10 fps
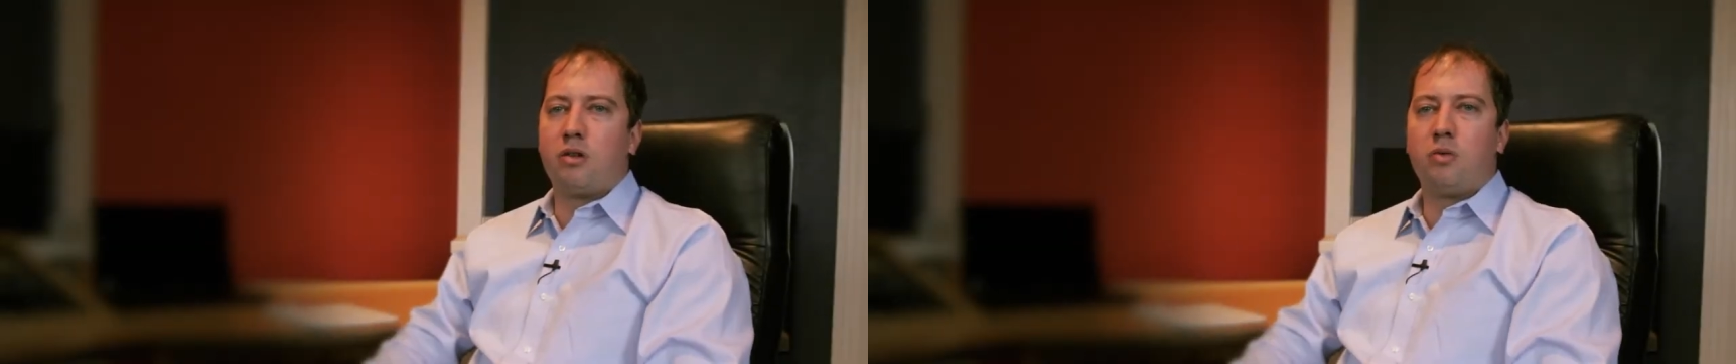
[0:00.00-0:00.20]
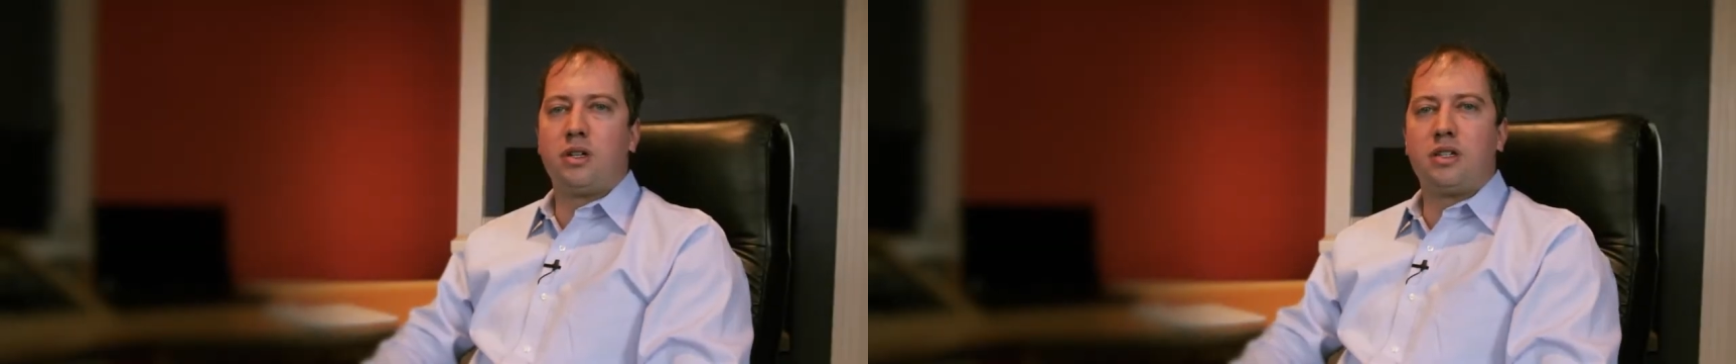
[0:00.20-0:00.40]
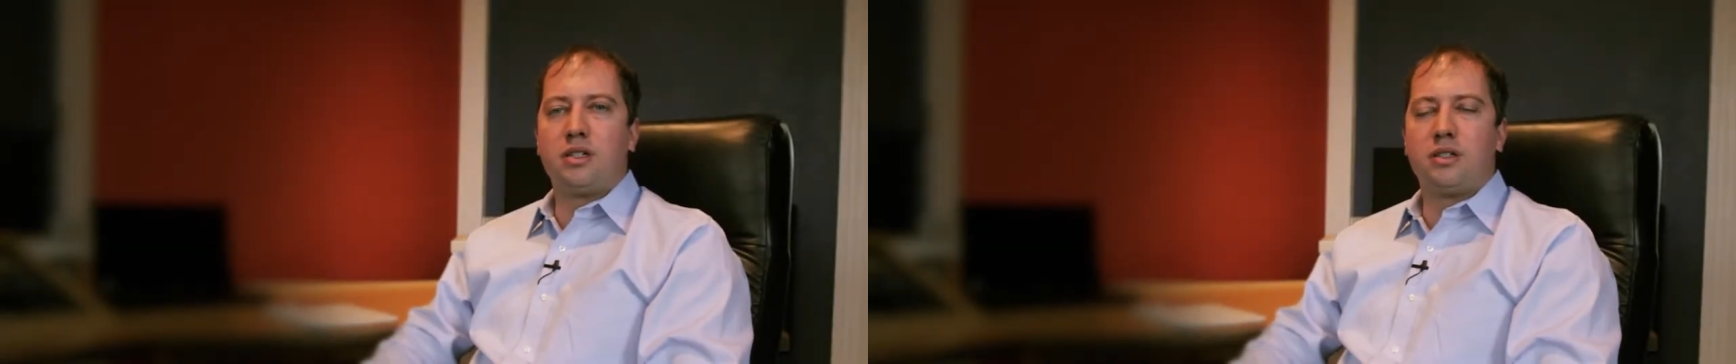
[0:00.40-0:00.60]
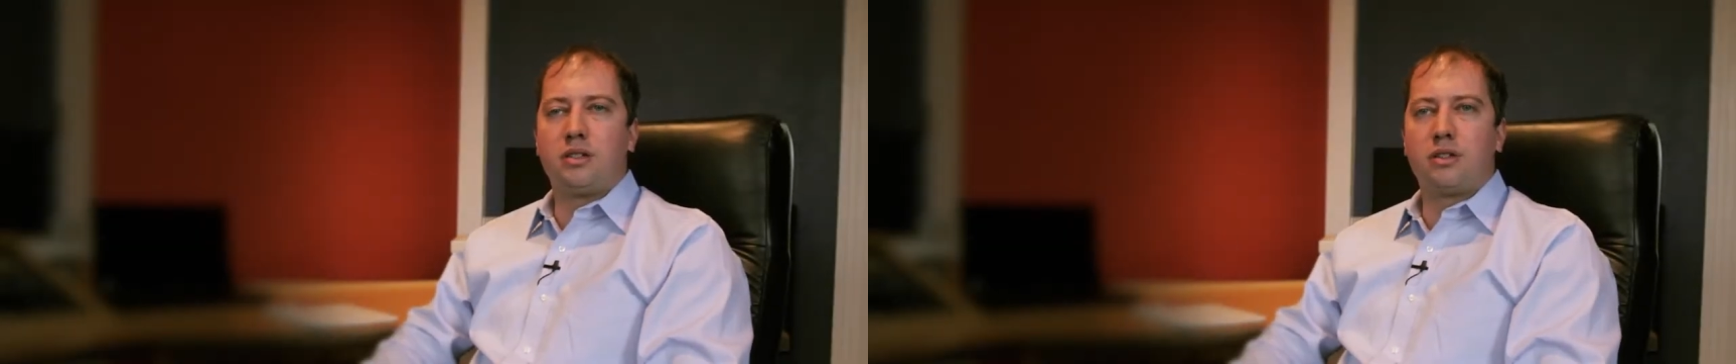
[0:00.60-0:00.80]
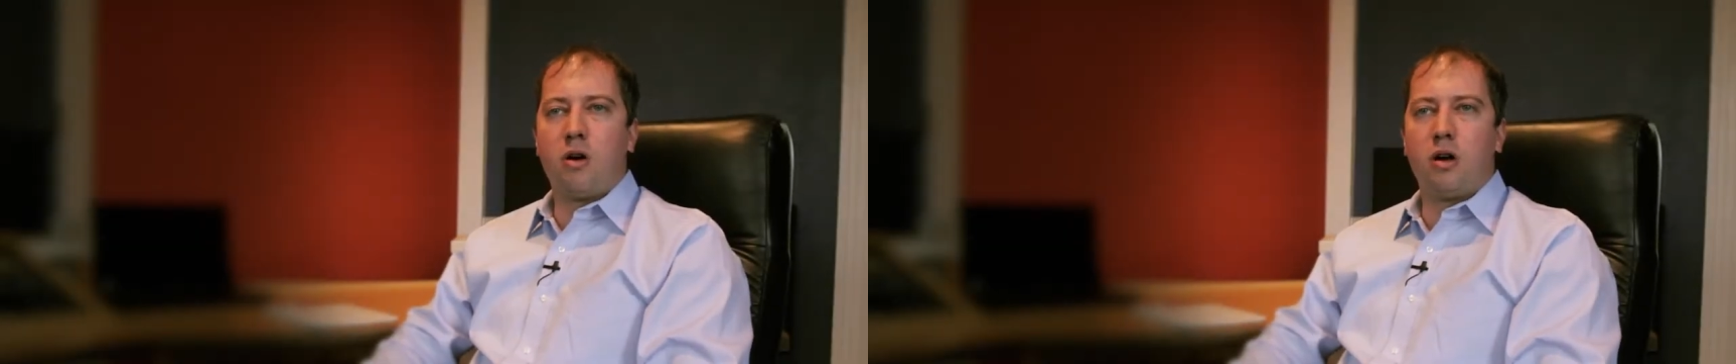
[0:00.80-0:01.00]
which
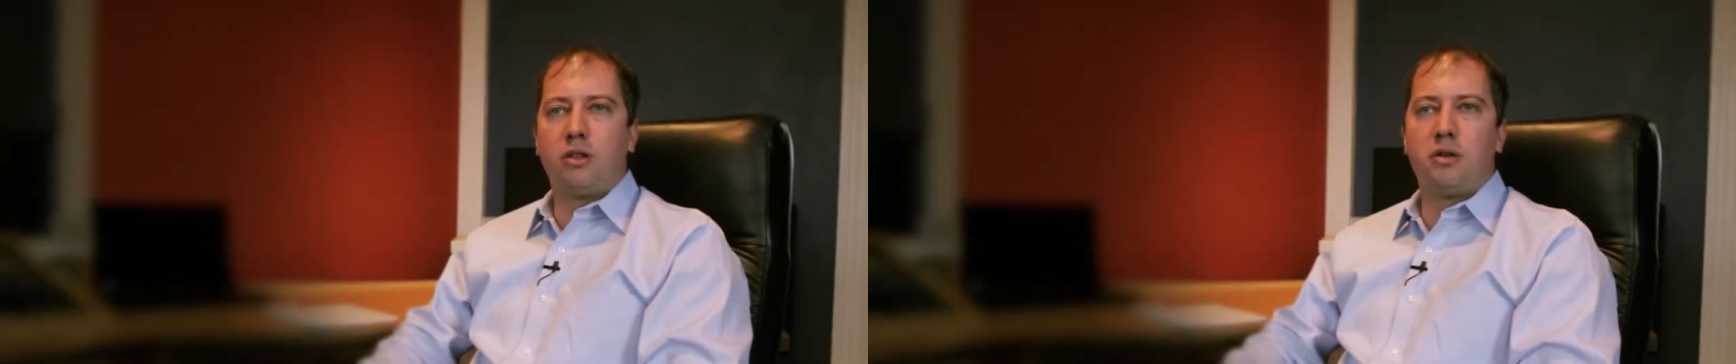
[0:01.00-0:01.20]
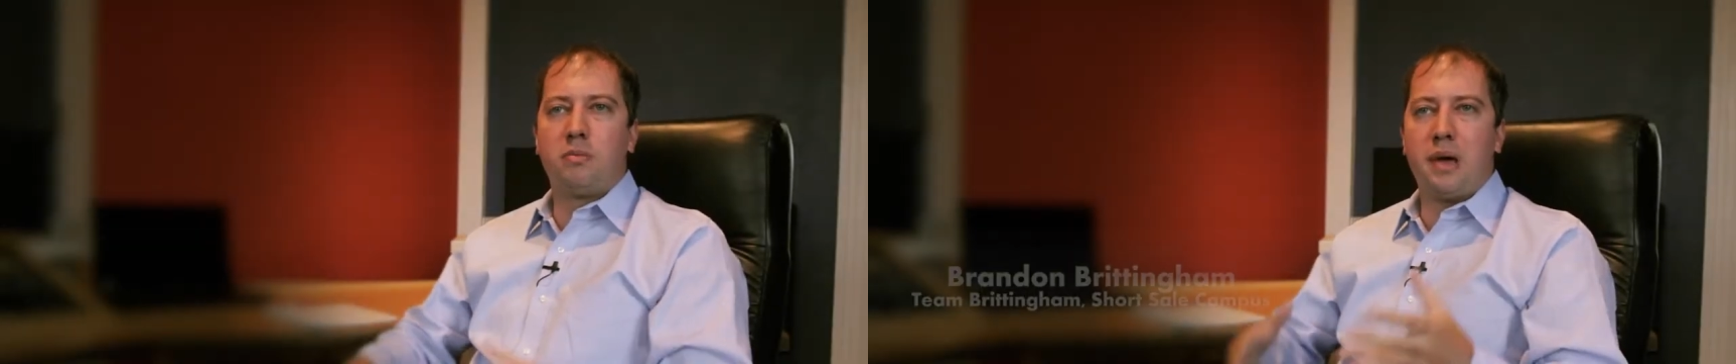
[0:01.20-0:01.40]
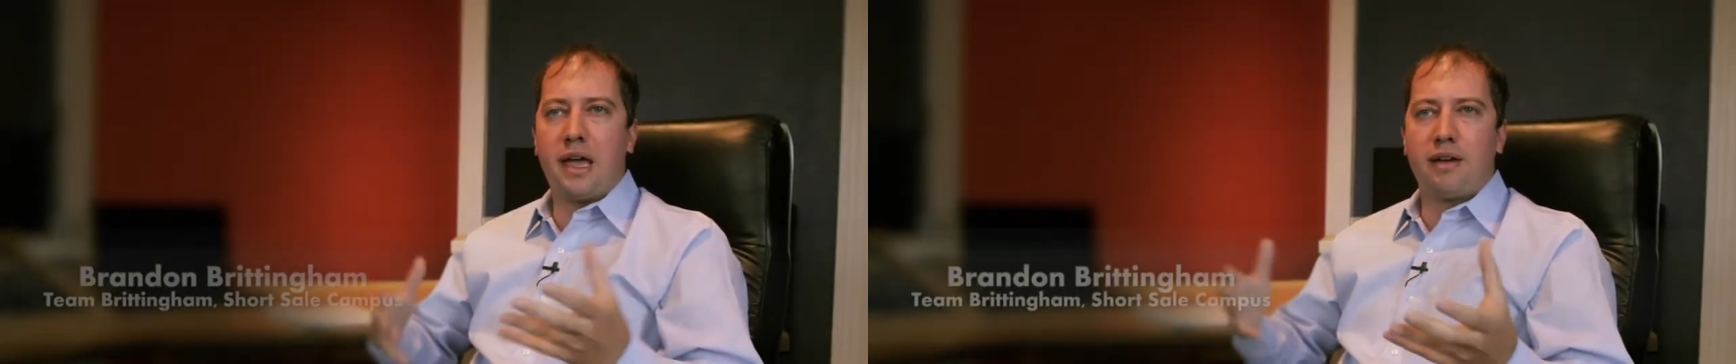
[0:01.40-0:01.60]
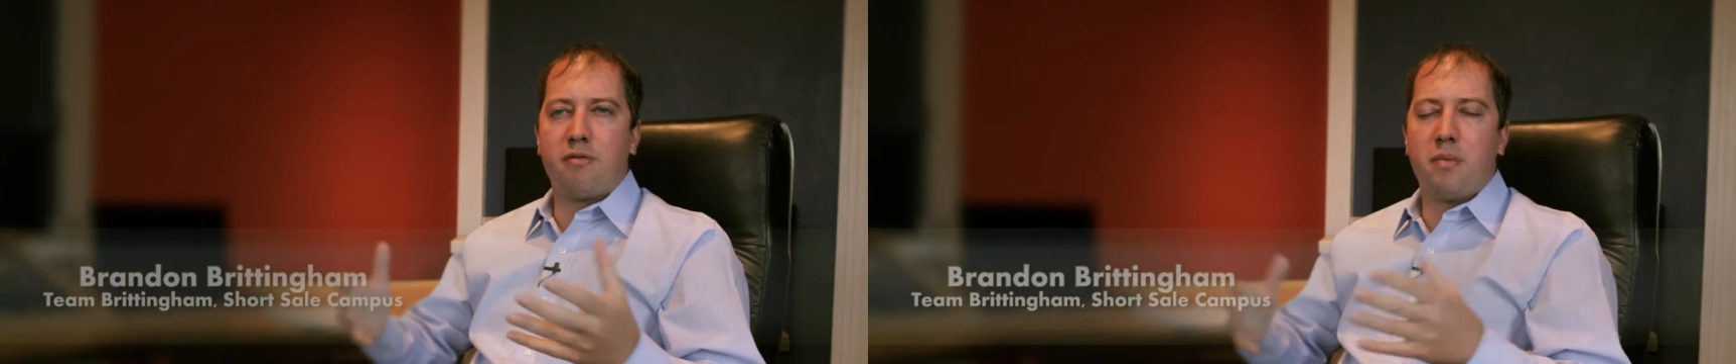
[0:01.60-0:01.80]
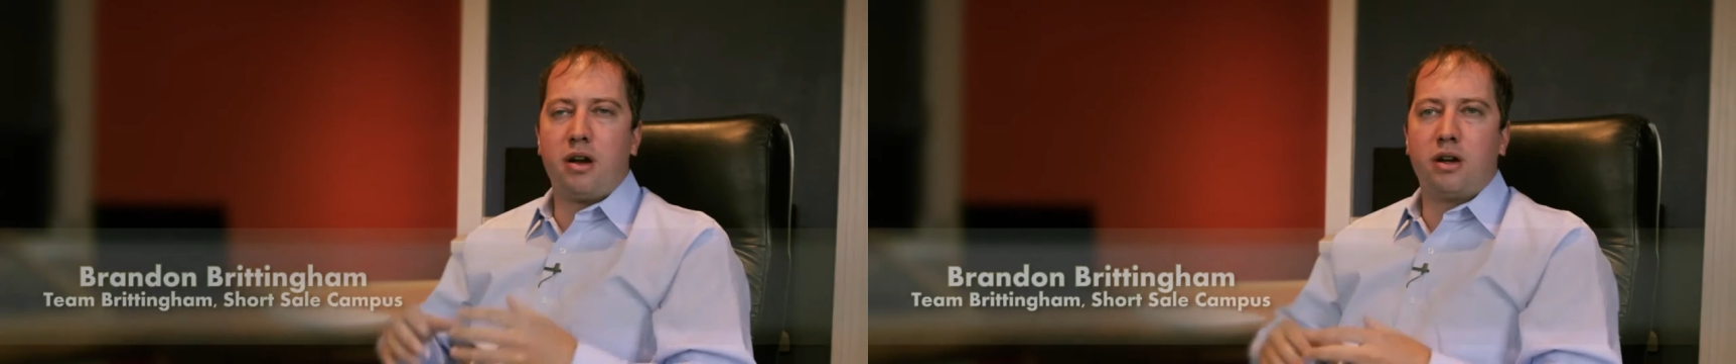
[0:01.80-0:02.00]
is called the Bank of
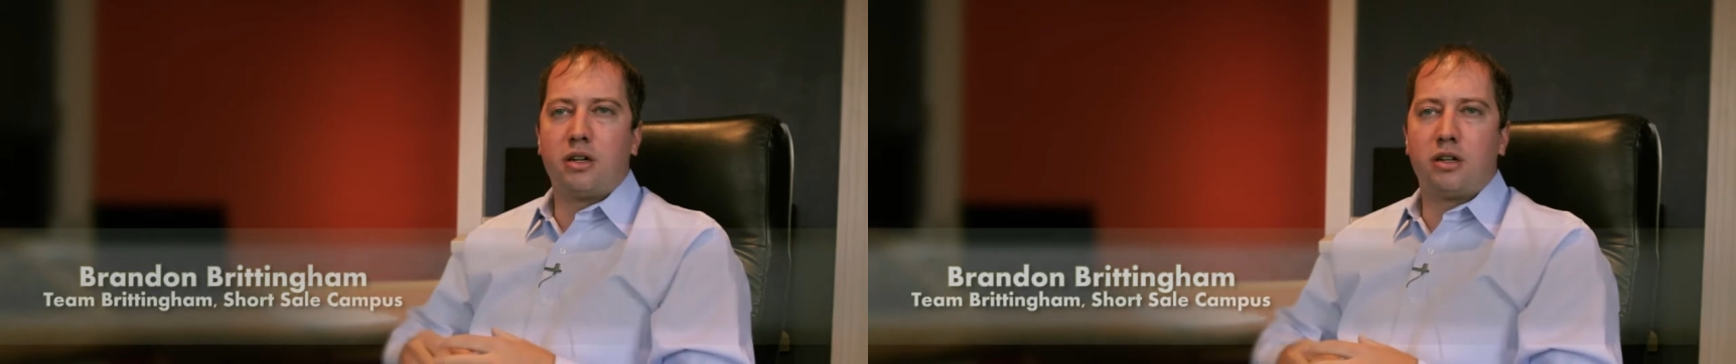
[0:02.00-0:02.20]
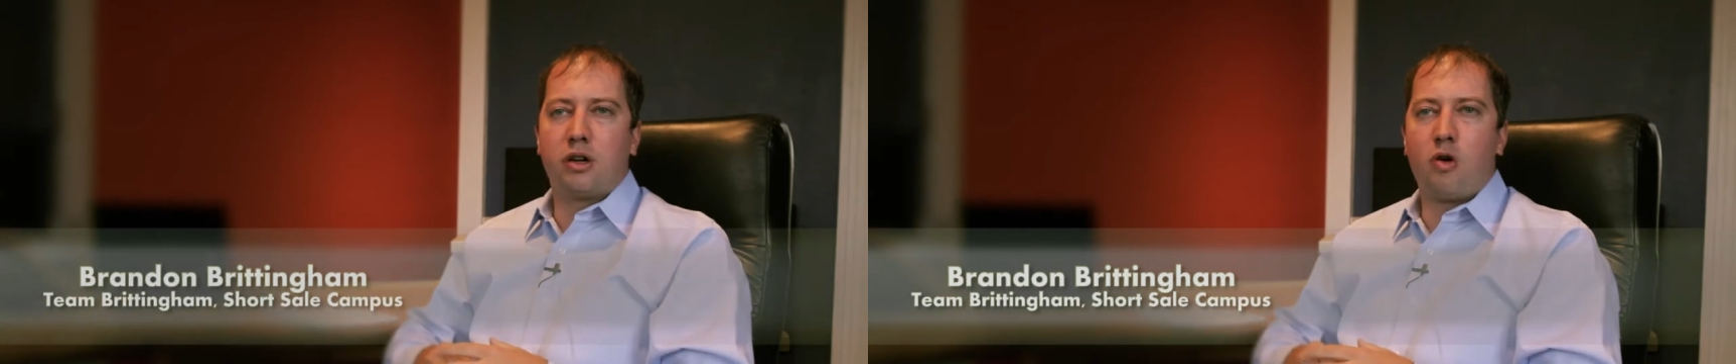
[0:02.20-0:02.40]
America